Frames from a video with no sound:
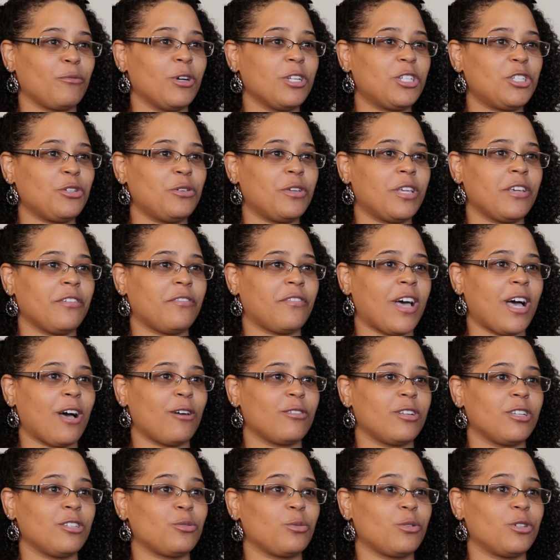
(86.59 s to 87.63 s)
What you give
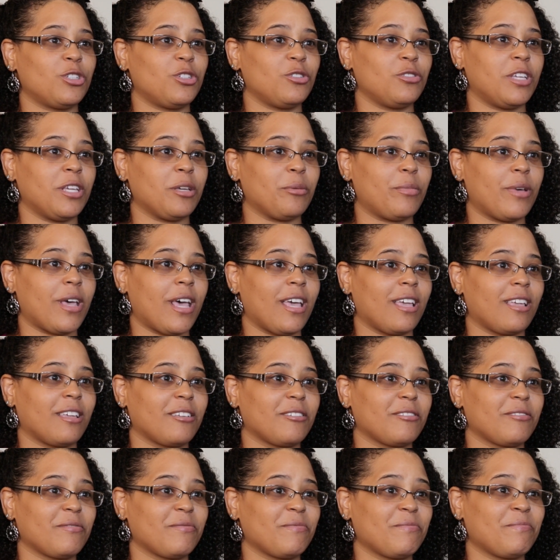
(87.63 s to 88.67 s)
out is what you give
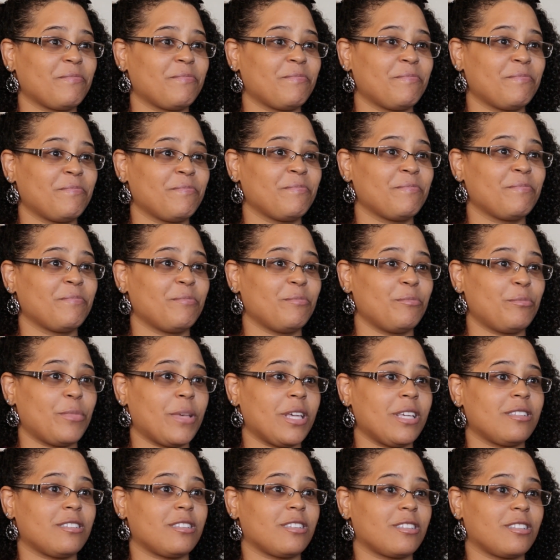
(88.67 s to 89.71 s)

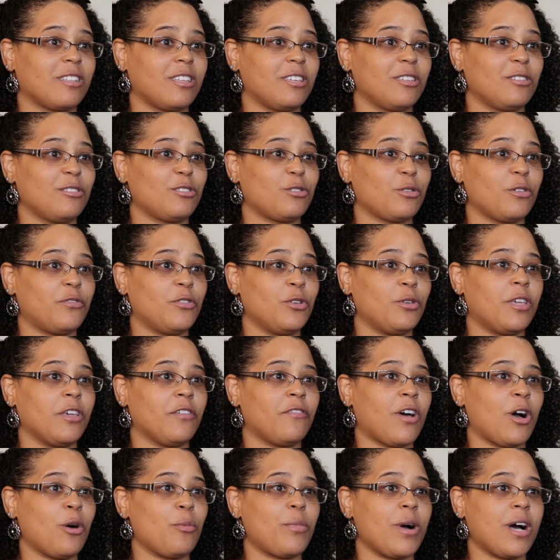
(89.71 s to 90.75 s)
back, basically. So if
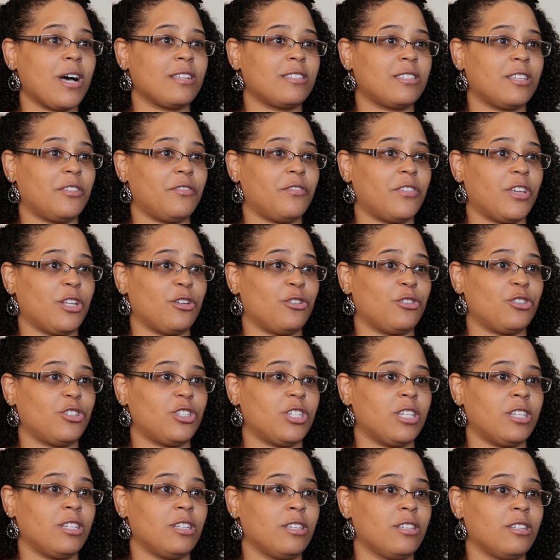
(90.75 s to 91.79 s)
you give out positive
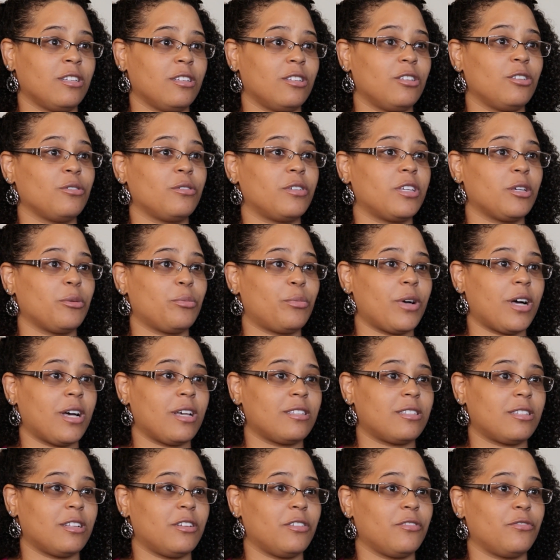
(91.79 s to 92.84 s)
energy, you'll get
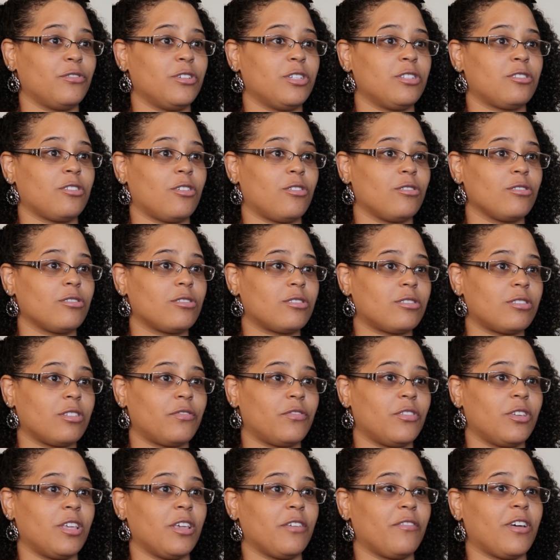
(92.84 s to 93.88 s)
positive
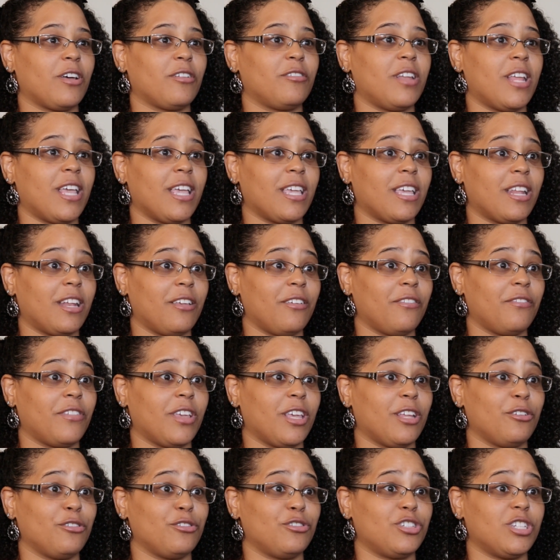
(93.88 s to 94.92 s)
results. If you give out
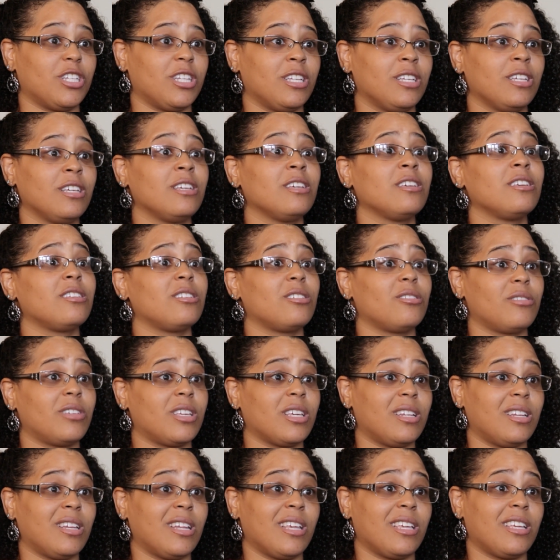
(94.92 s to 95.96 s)
negative energy,
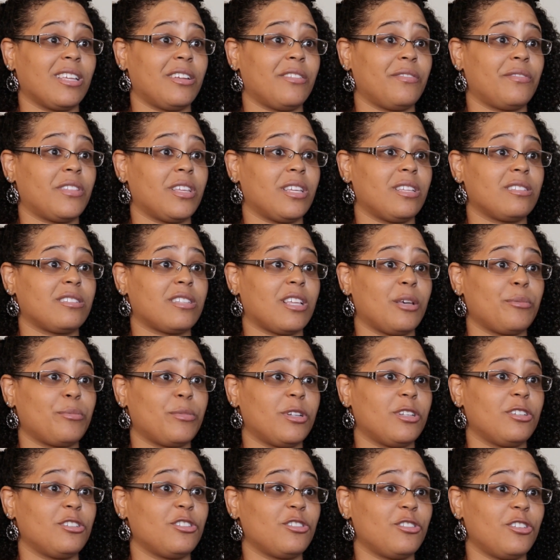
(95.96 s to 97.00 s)
you'll get negative things
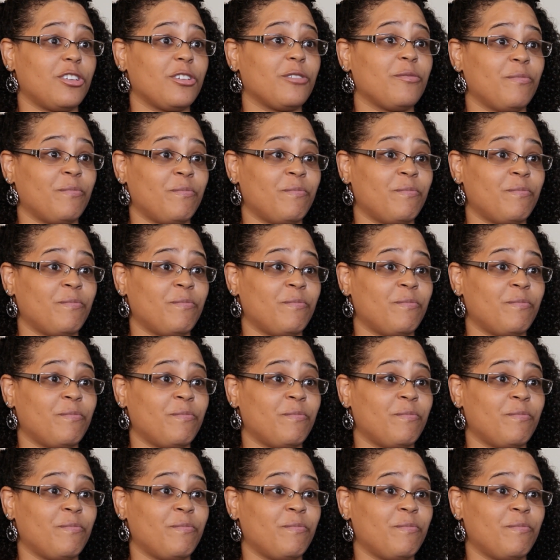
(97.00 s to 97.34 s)
happening to